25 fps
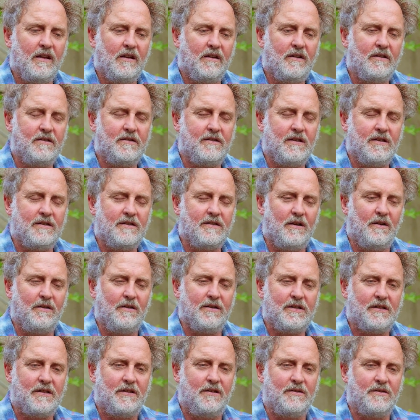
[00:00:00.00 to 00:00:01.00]
because there's no
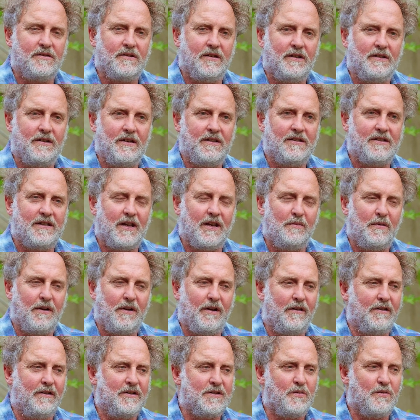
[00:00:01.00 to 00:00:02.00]
excuse to destem an
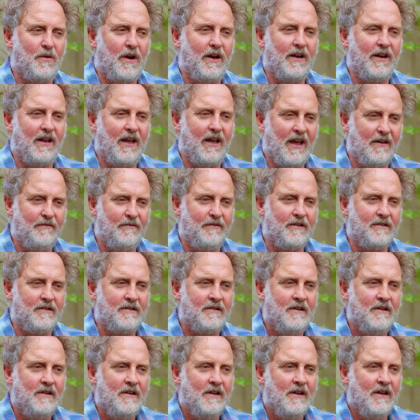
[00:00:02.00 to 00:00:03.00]
orange wine ever,
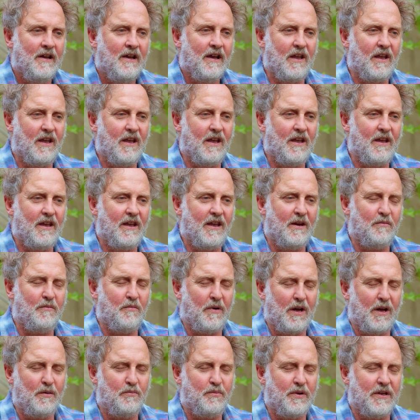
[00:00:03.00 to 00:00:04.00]
in
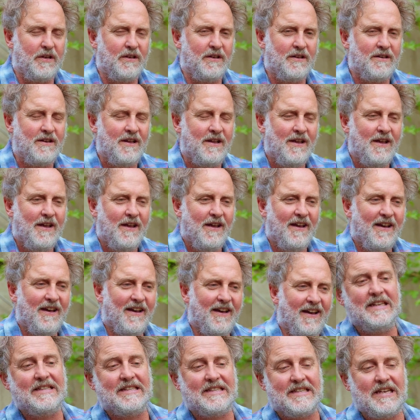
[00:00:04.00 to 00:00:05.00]
my opinion,
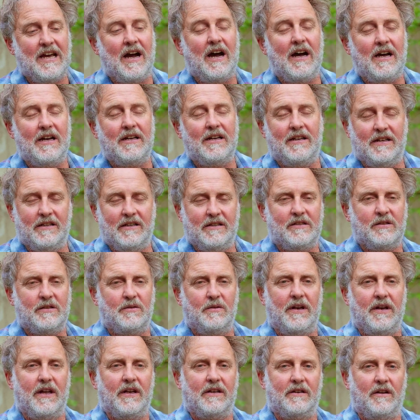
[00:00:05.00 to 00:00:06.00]
is tied
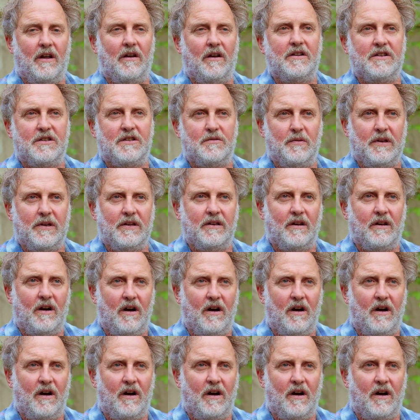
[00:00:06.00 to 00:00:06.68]
into an acknowledgement